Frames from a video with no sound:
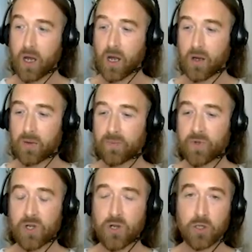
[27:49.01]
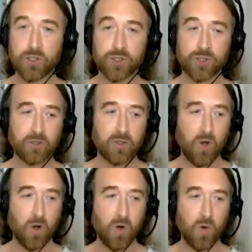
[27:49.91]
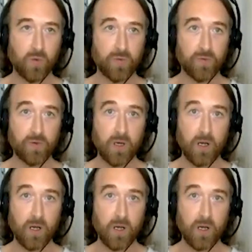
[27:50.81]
the notion of